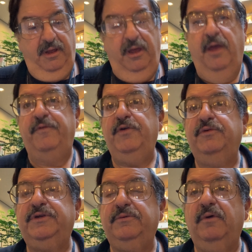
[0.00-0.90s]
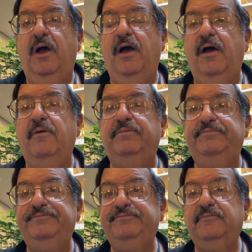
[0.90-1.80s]
if you uh,
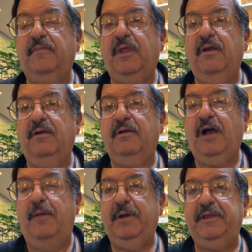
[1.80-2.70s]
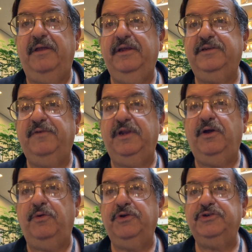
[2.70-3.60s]
comment on this
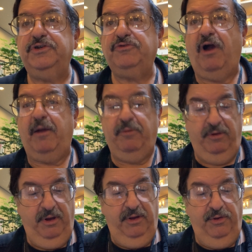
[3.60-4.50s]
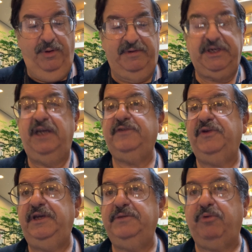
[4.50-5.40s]
video and you're a subscriber, you have a chance for
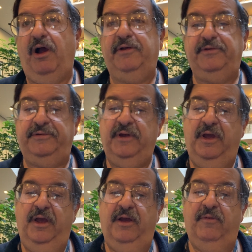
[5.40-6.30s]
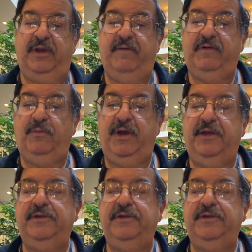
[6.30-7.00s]
these prizes. We're giving away a